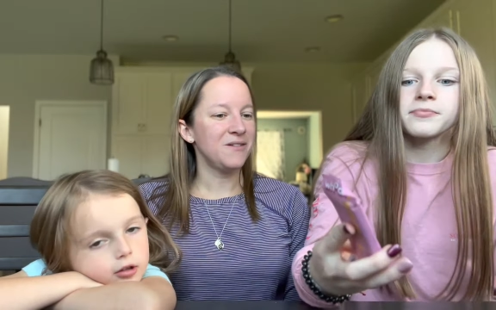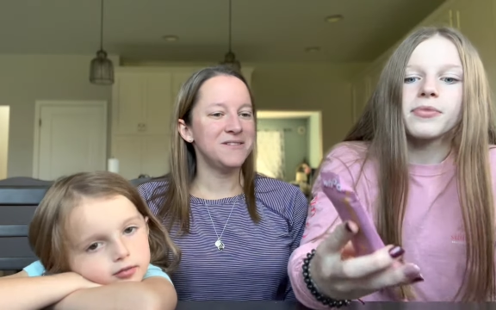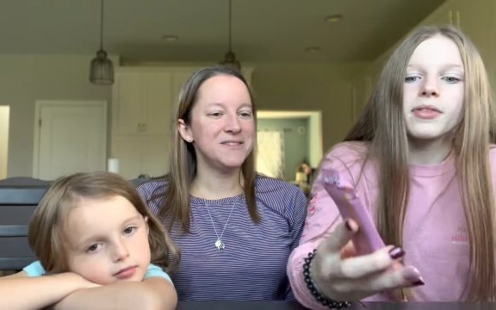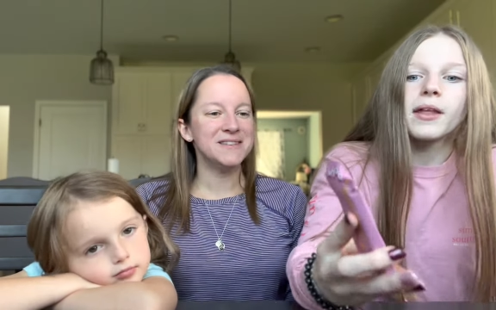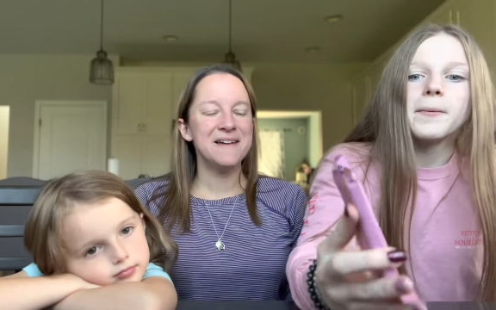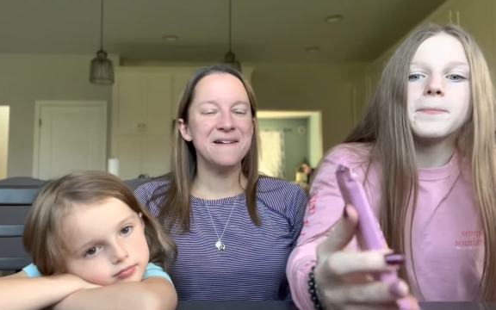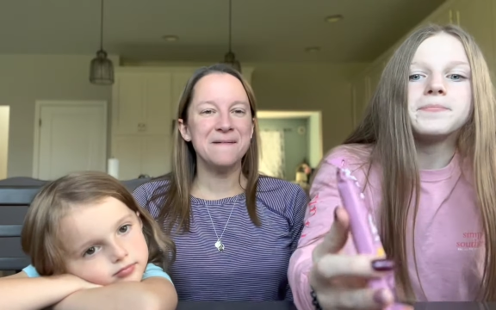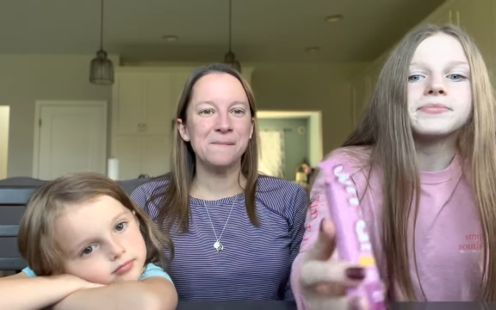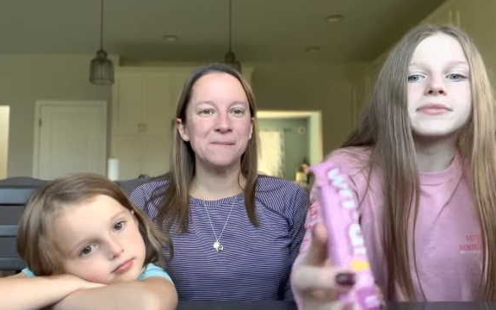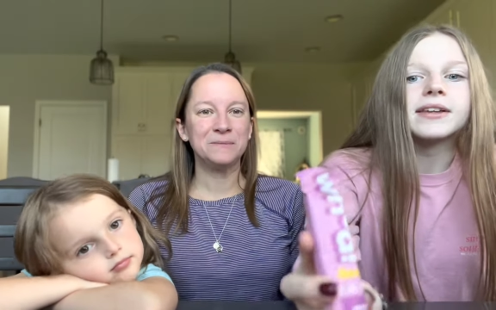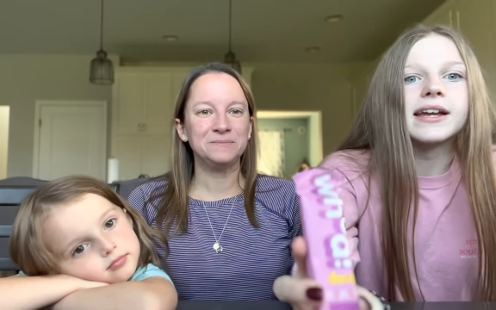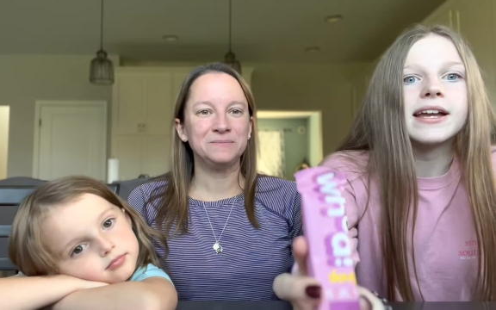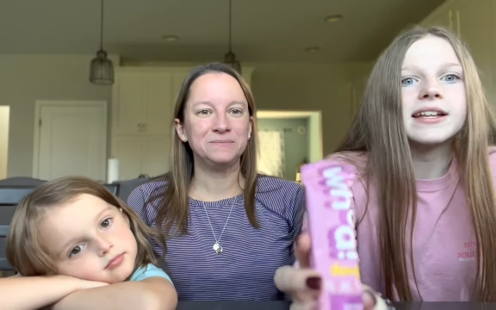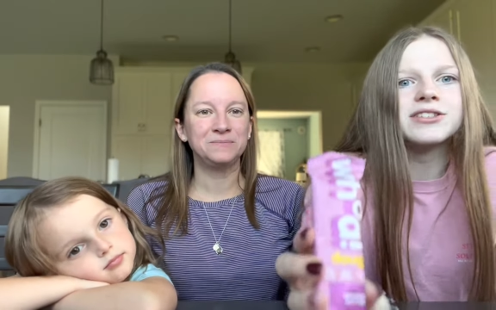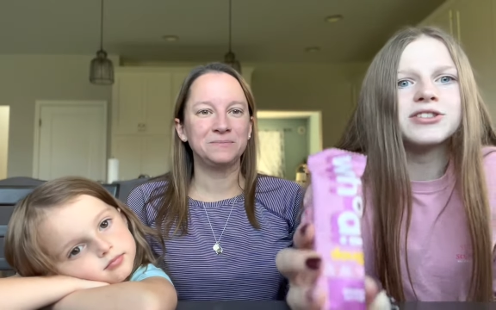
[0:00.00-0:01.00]
Speaker 1: What's that?
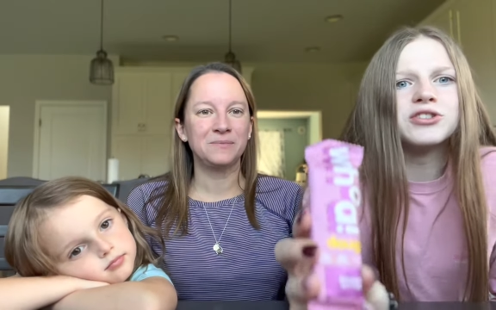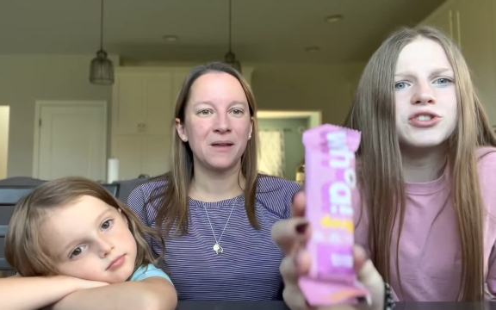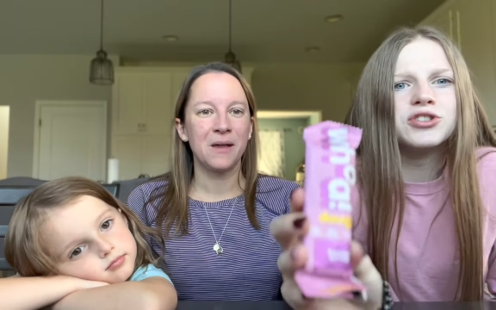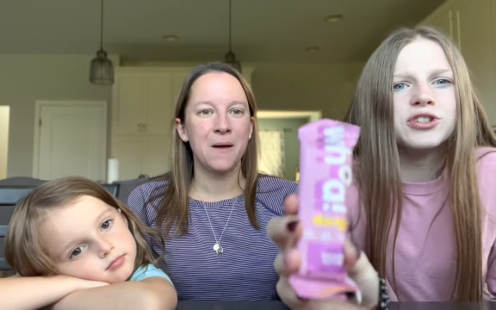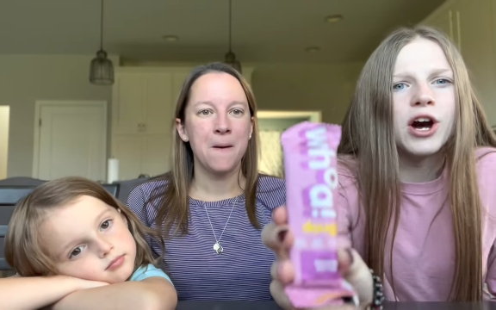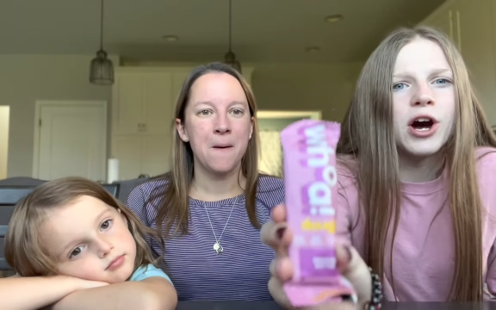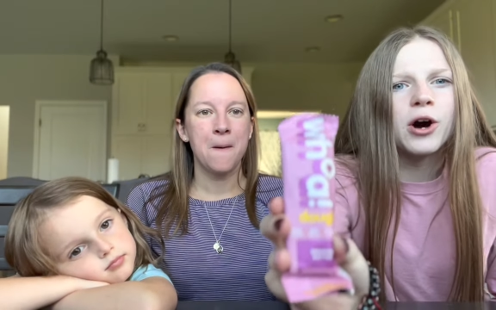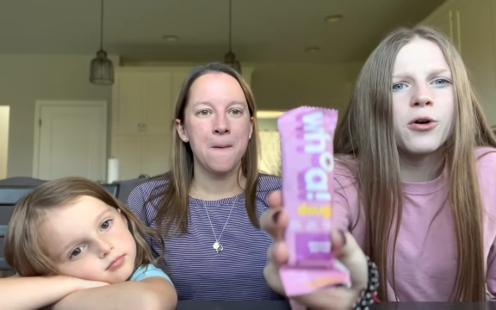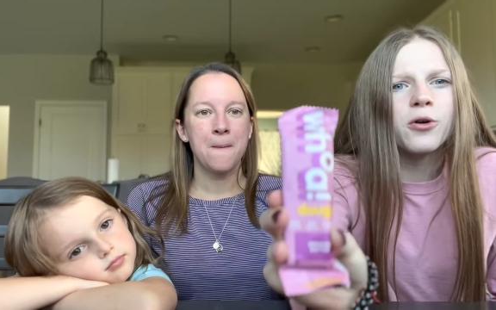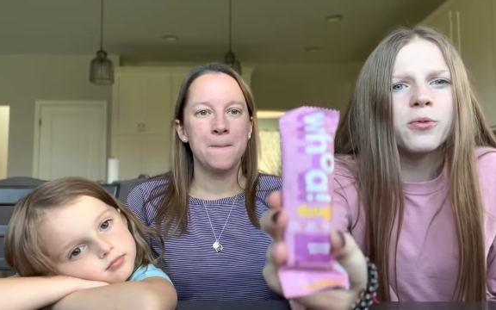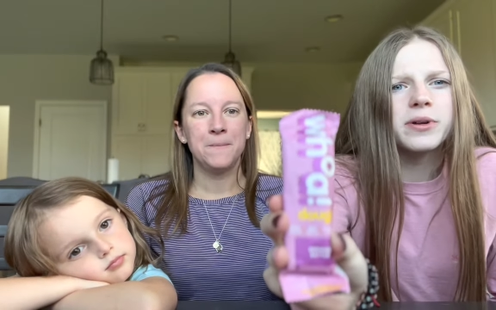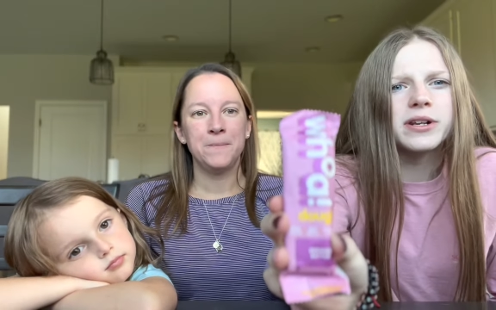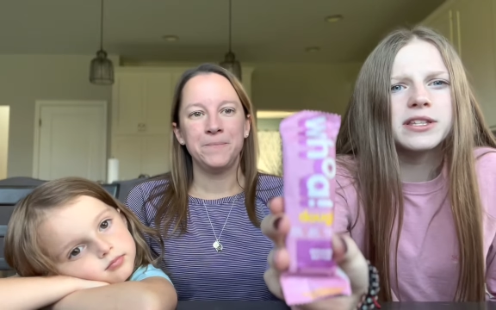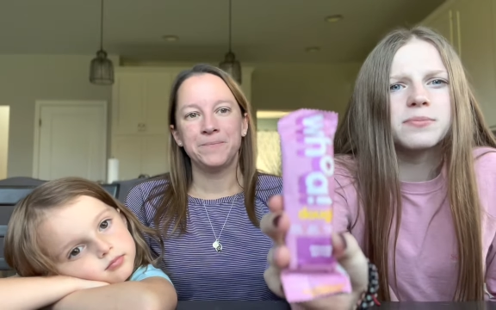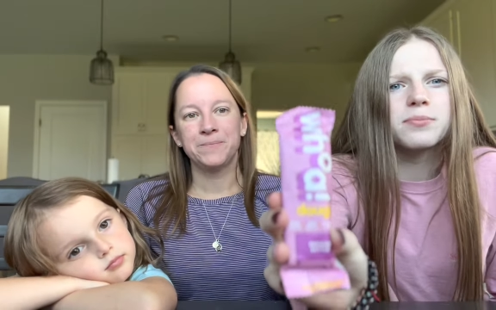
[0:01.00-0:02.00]
It's dough,
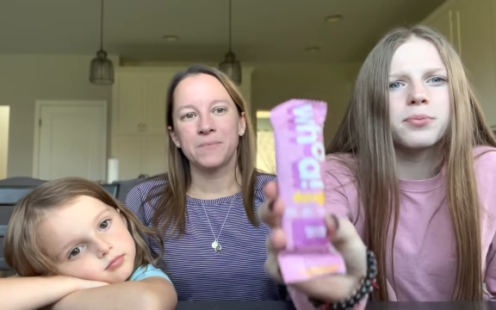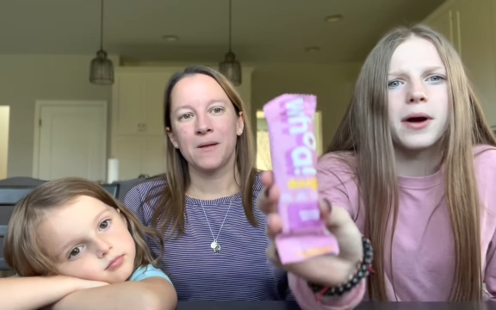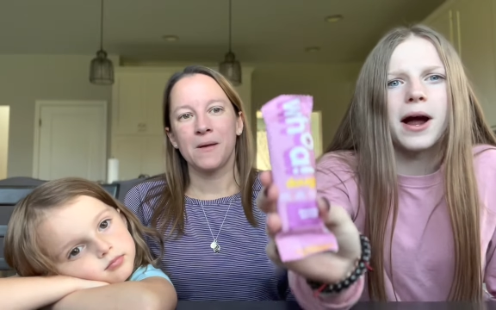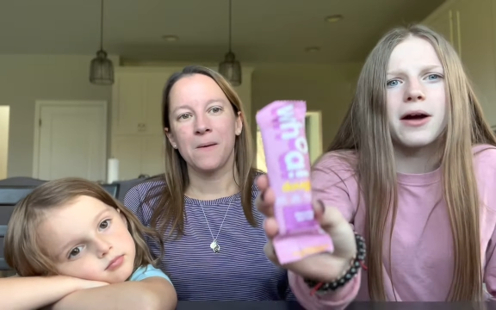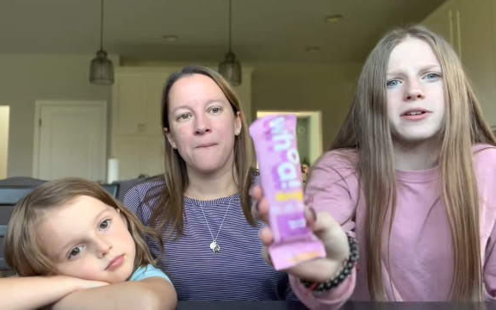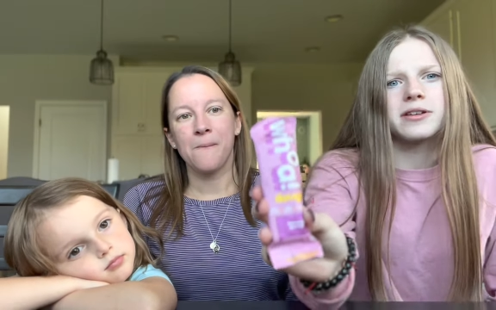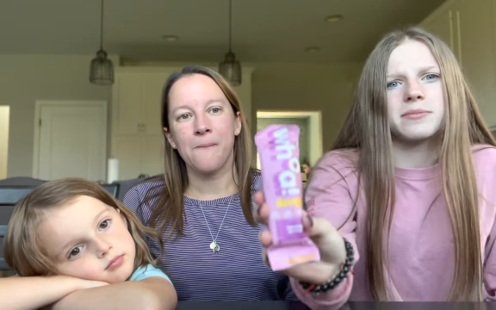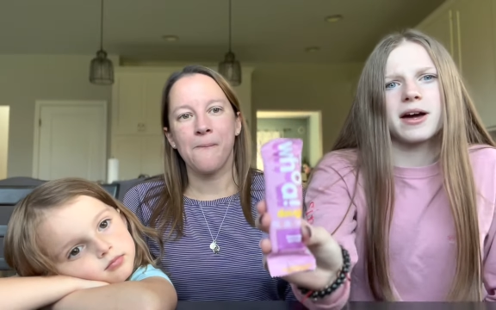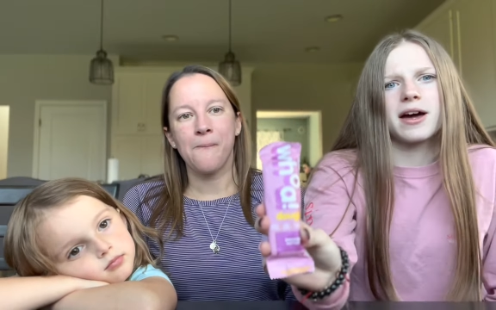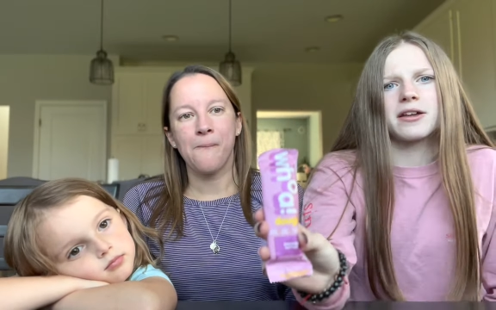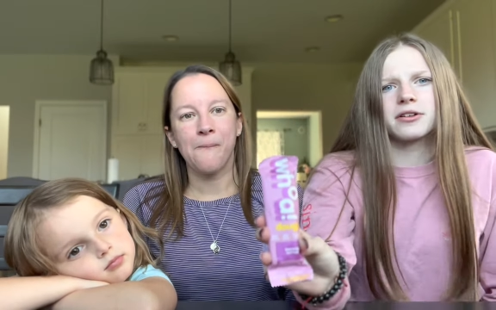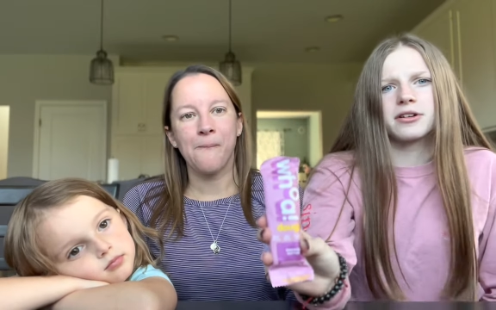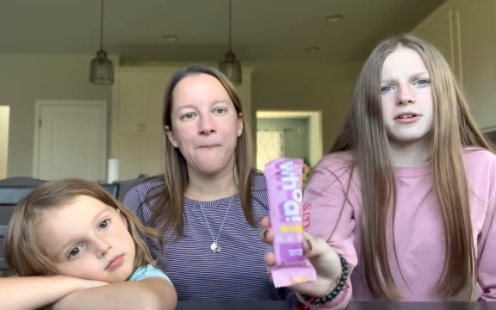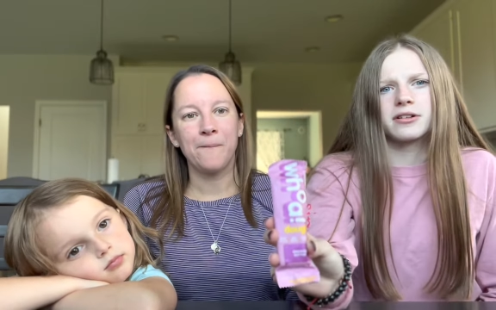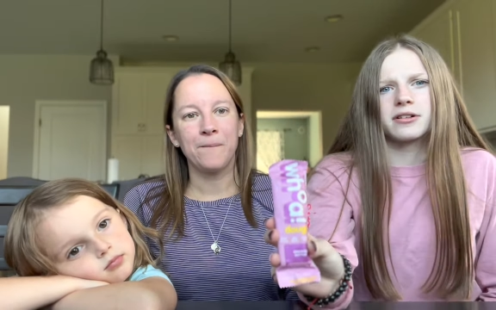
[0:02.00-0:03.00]
but it's brownie
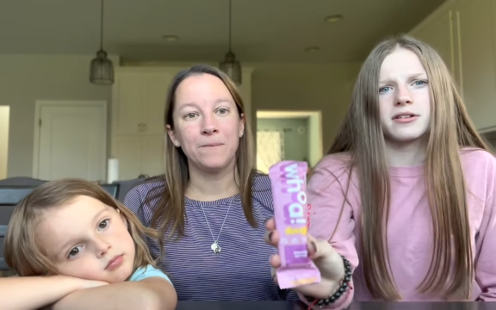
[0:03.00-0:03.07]
batter.